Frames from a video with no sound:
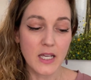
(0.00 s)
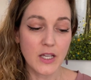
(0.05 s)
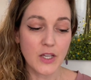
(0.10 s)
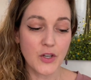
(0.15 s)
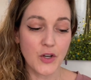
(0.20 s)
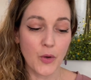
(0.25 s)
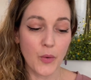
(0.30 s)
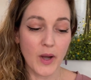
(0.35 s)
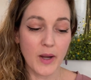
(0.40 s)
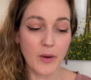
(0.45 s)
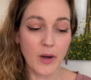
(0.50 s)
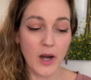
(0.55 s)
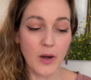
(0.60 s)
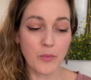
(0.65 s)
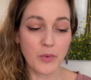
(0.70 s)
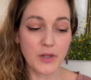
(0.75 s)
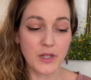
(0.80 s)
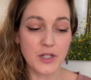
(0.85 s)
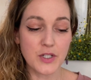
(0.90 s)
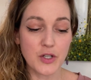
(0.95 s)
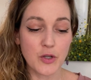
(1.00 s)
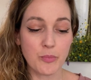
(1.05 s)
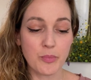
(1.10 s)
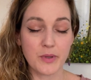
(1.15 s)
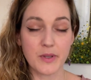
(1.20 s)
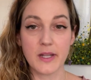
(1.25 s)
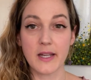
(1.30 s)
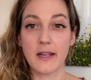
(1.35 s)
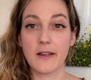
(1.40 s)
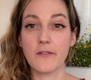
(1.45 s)
you know, I really do
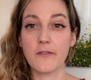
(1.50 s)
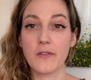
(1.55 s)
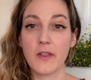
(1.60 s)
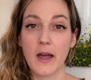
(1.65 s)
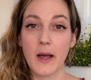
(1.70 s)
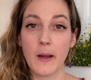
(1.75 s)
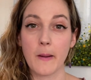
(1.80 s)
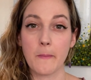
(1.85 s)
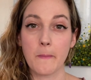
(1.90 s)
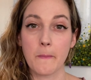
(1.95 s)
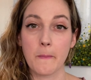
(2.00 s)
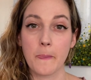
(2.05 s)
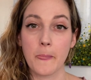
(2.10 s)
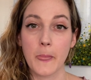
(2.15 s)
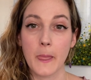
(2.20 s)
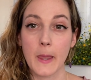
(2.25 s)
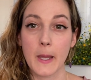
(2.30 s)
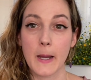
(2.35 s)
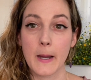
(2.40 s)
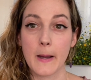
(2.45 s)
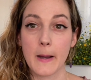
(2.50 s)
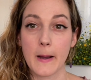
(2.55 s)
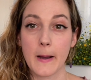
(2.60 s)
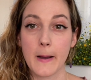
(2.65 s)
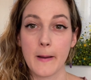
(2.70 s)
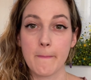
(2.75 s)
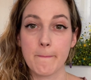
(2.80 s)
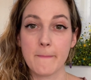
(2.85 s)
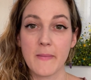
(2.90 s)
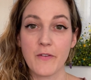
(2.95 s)
believe that
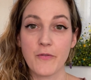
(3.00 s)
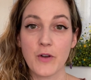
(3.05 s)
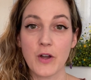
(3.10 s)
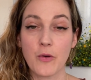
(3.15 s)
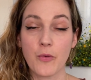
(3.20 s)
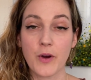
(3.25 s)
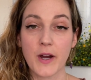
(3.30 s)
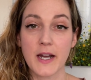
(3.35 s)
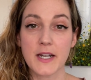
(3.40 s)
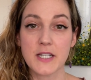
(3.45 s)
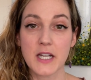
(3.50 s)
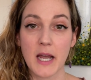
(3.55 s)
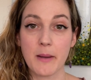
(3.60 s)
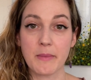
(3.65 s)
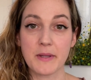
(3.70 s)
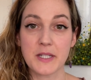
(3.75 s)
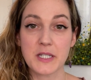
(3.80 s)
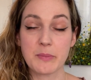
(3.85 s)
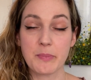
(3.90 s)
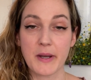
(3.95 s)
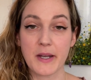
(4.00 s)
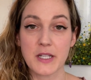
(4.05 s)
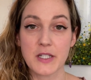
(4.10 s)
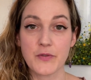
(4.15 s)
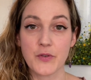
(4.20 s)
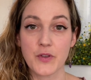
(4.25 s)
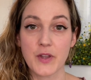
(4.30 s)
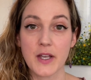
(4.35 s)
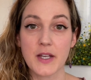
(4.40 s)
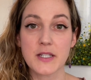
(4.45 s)
if we create time and space
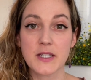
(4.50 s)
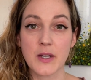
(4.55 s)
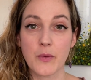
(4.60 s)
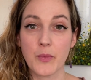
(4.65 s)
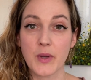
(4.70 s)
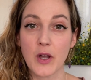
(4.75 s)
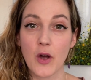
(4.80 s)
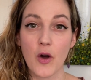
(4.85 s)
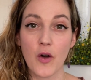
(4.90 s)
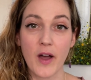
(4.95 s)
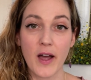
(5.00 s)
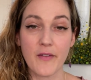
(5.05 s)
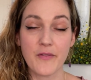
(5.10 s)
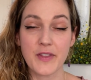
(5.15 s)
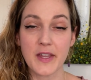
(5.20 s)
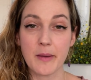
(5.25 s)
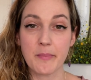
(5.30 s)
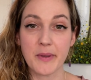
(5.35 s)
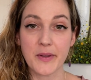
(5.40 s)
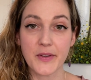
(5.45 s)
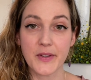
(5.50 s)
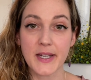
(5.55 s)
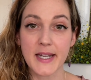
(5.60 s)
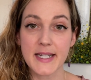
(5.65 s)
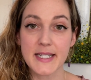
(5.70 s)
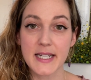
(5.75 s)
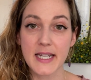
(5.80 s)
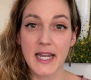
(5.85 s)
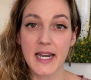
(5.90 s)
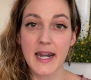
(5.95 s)
for this, that we all have the ability
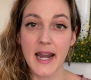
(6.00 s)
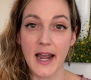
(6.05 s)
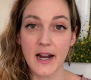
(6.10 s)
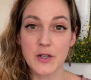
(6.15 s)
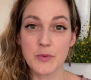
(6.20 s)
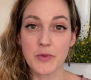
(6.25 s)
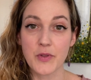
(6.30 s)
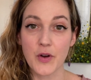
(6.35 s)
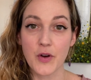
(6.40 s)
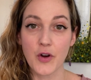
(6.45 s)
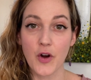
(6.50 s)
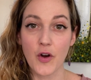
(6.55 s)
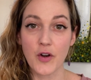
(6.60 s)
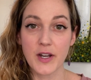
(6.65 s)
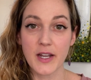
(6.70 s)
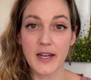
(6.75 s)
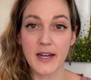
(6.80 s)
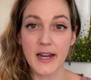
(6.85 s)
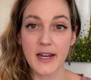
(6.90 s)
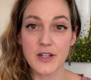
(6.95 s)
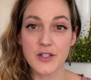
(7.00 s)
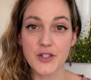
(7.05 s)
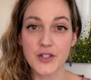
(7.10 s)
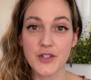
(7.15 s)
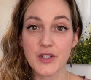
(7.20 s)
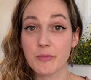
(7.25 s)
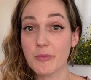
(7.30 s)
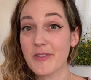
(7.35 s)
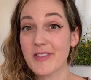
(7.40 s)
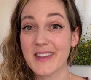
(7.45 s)
to connect with our guardian angel
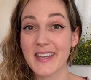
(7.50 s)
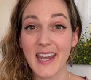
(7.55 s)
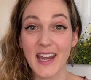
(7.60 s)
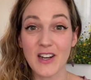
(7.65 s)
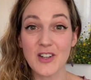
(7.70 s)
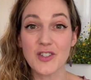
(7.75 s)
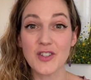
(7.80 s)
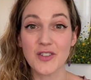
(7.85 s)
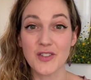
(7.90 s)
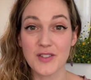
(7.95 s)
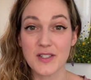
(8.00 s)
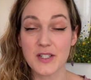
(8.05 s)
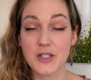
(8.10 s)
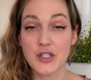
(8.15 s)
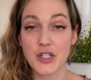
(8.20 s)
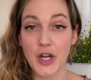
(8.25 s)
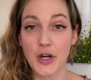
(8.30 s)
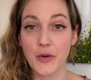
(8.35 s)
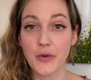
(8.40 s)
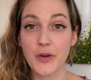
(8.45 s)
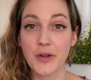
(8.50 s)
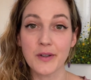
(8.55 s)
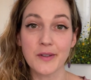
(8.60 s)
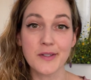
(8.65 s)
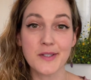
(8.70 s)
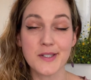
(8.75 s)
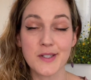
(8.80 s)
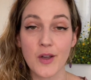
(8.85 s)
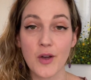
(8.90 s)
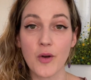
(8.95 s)
and with the angels in
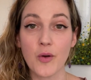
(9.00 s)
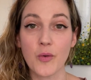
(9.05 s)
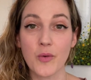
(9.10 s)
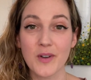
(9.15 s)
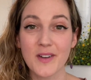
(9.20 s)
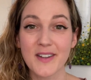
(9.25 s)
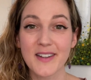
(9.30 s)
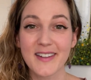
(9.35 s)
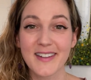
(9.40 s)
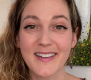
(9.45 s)
general. So,